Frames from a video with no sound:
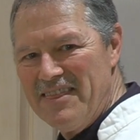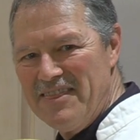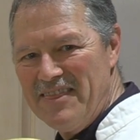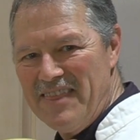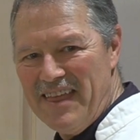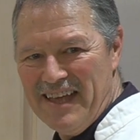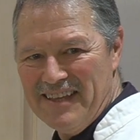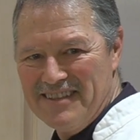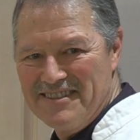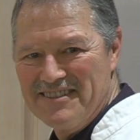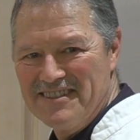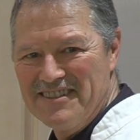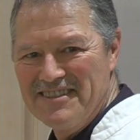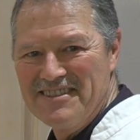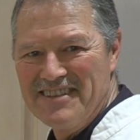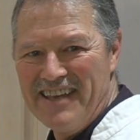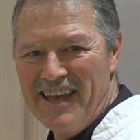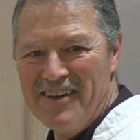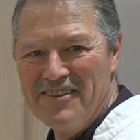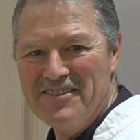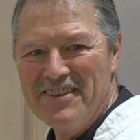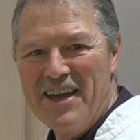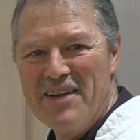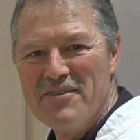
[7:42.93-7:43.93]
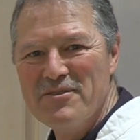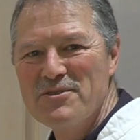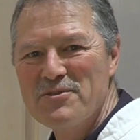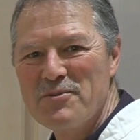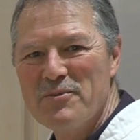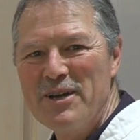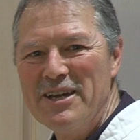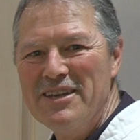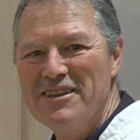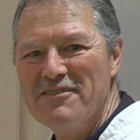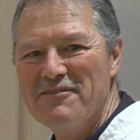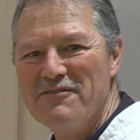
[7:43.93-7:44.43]
That's the sound I was
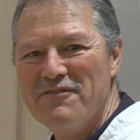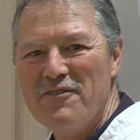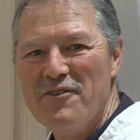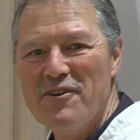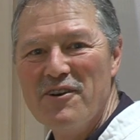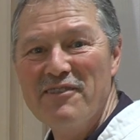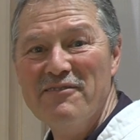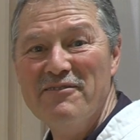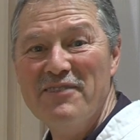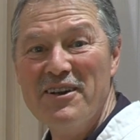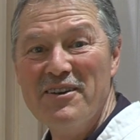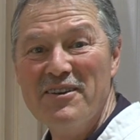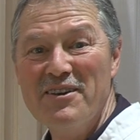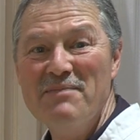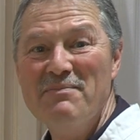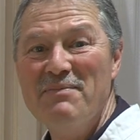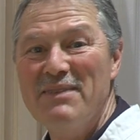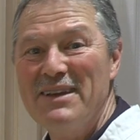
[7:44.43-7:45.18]
waiting for, very